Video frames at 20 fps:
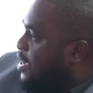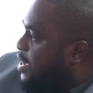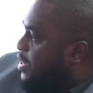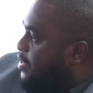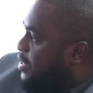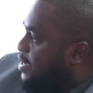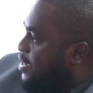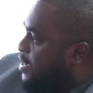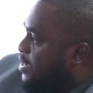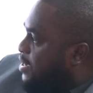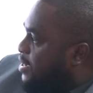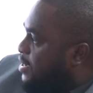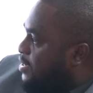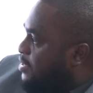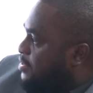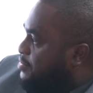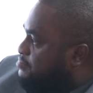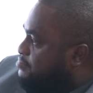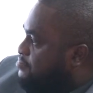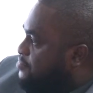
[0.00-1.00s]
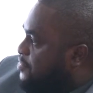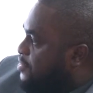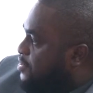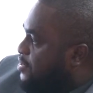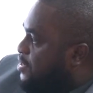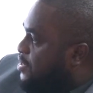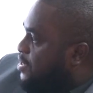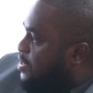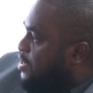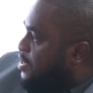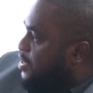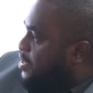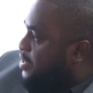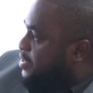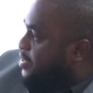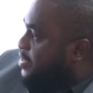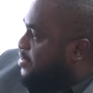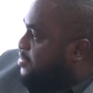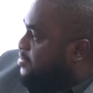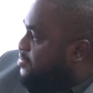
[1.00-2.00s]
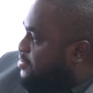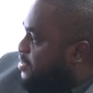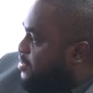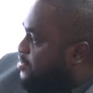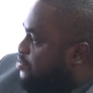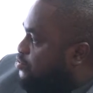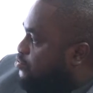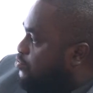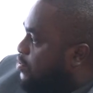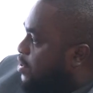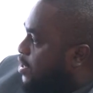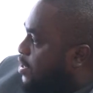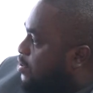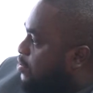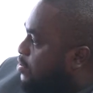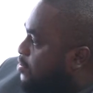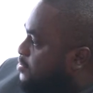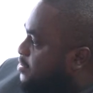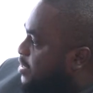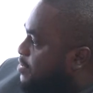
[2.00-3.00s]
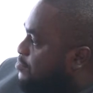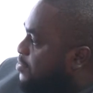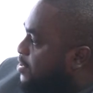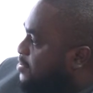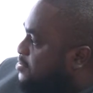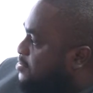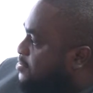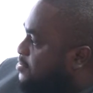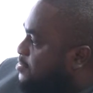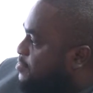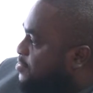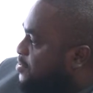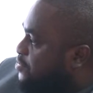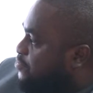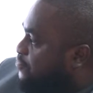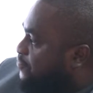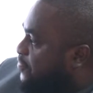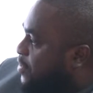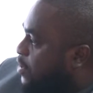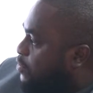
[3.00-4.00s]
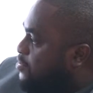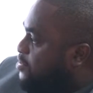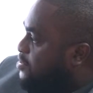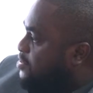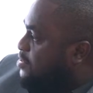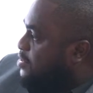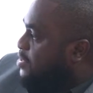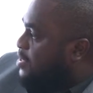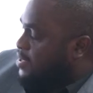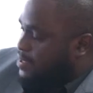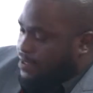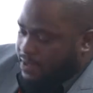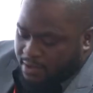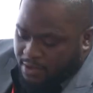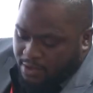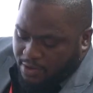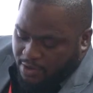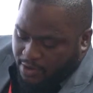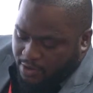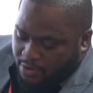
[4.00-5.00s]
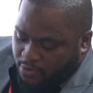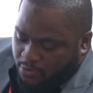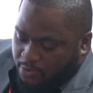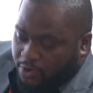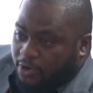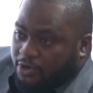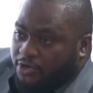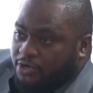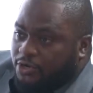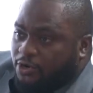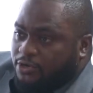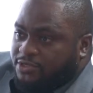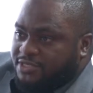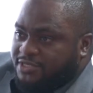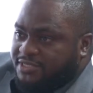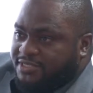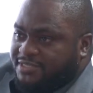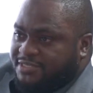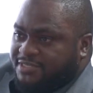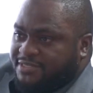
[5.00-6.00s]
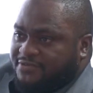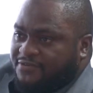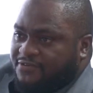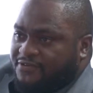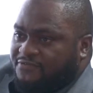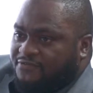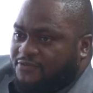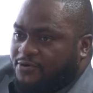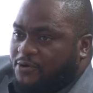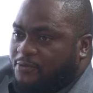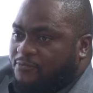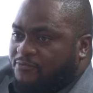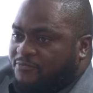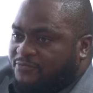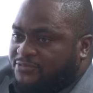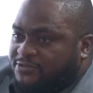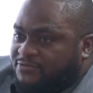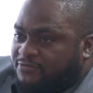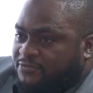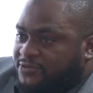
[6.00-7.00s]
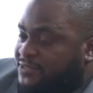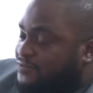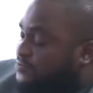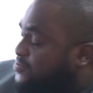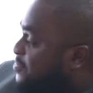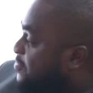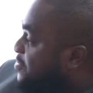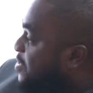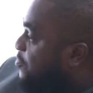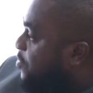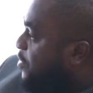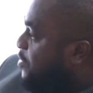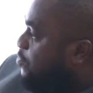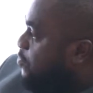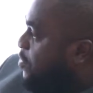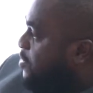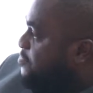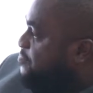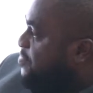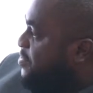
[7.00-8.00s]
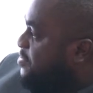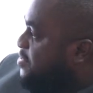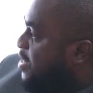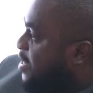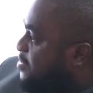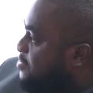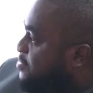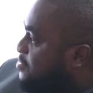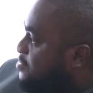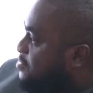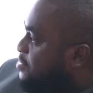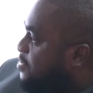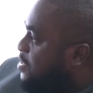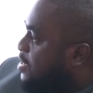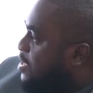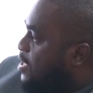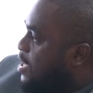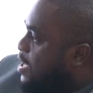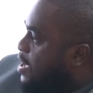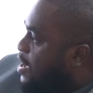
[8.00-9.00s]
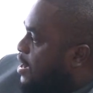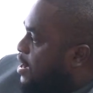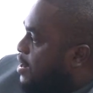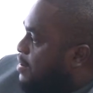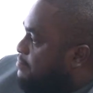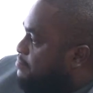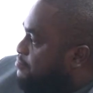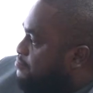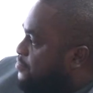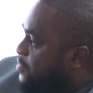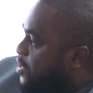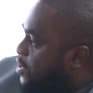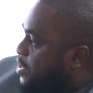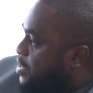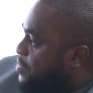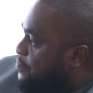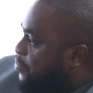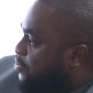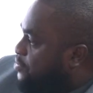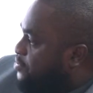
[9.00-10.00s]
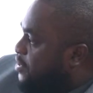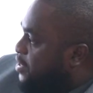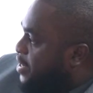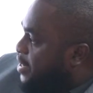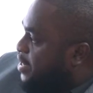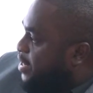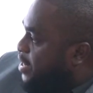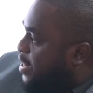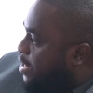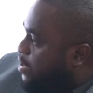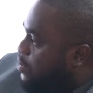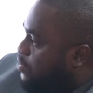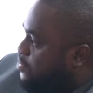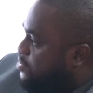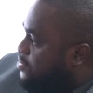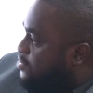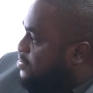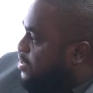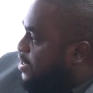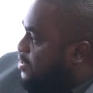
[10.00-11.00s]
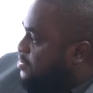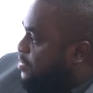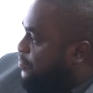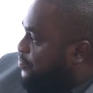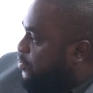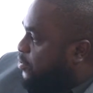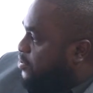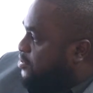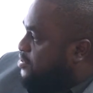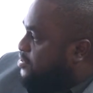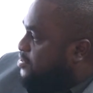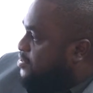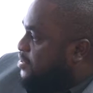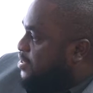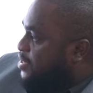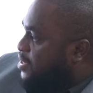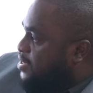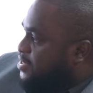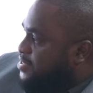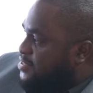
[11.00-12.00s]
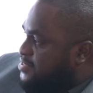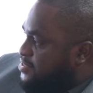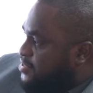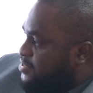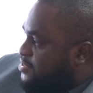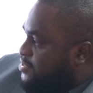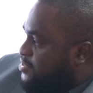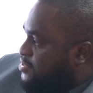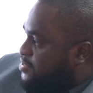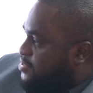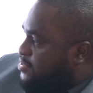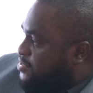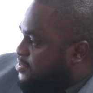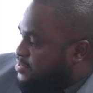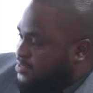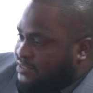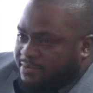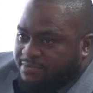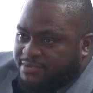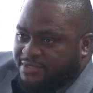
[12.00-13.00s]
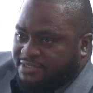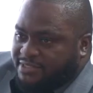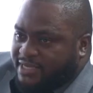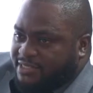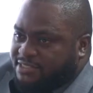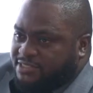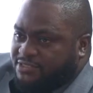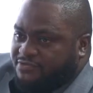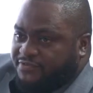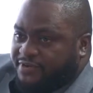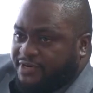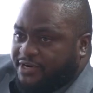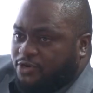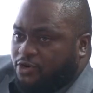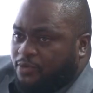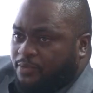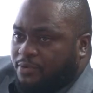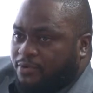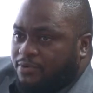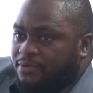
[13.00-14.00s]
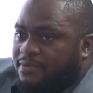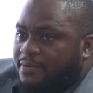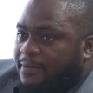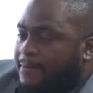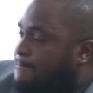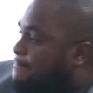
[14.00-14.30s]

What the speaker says: And clearance takes a long time as to fraud. We all know this. For someone who has been done imported any cargoes at the port, this is something that is very normal.